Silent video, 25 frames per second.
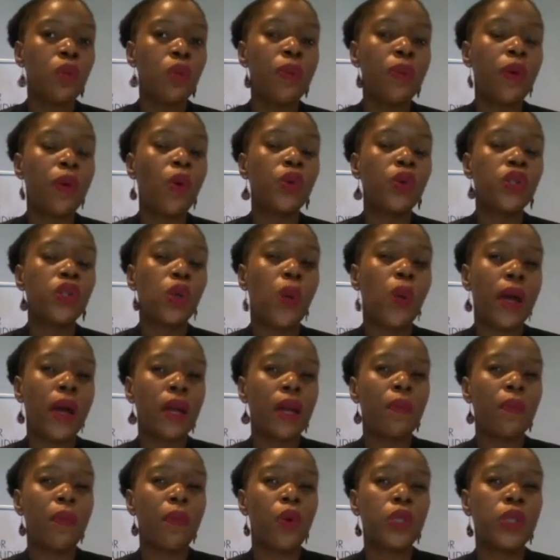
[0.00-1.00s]
but also quite
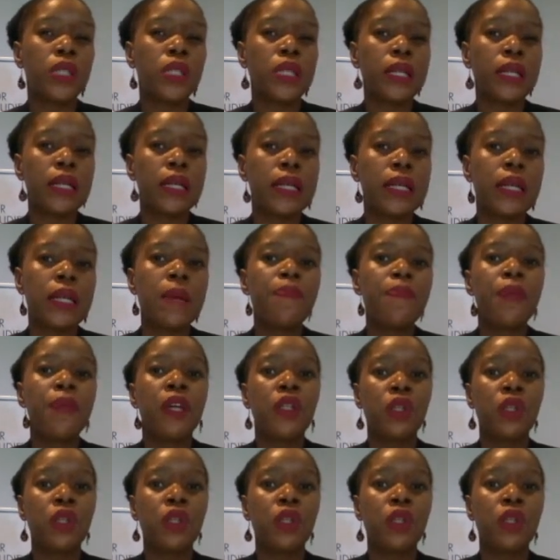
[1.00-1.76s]
importantly,